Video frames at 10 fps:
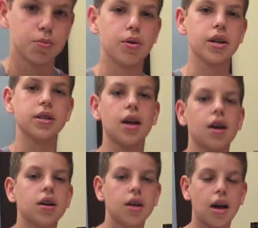and ready
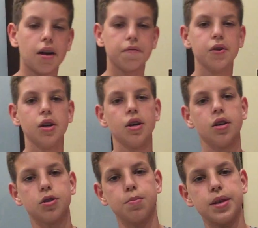
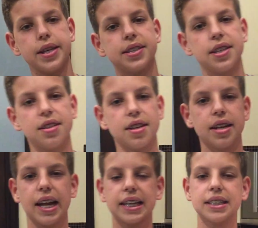to be eaten in
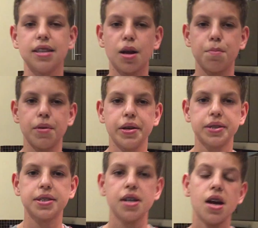the next 9
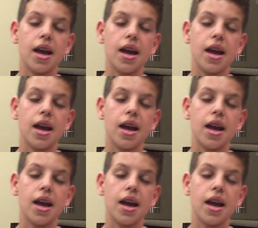minutes.